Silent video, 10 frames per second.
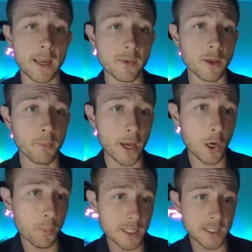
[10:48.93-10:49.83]
I came to the
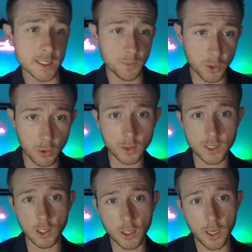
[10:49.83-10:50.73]
Better Business Bureau
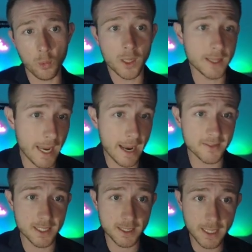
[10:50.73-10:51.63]
to look at what they
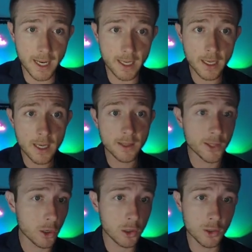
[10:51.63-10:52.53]
have to say.
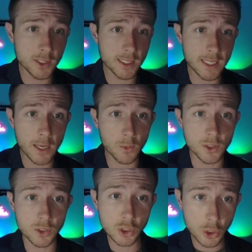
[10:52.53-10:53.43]
Their closing date
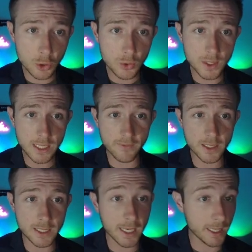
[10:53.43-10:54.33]
was
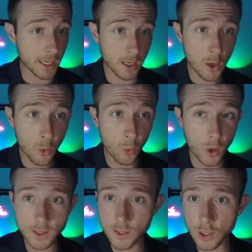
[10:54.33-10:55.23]
2/17. Again,
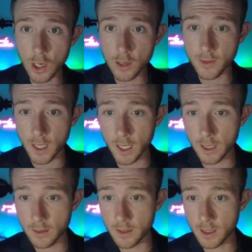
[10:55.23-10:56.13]
1 star.
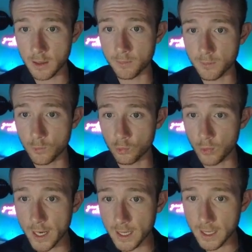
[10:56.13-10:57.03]
The
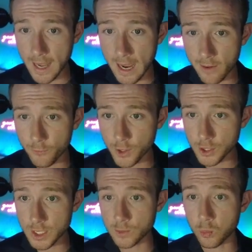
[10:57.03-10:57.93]
rating
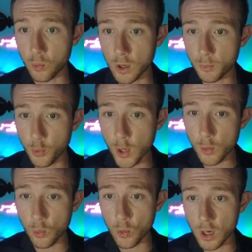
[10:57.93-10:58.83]
average is
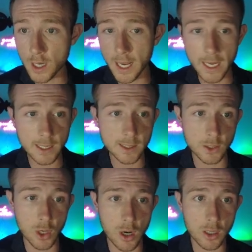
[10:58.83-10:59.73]
1.18
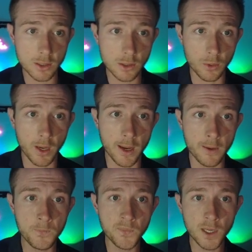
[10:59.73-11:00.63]
stars.
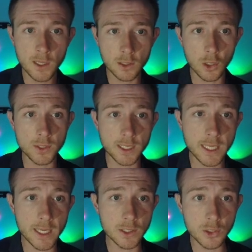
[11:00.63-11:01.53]
Okay. Closing
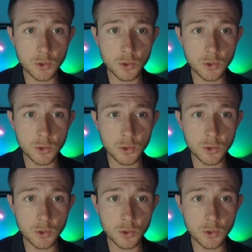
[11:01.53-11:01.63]
date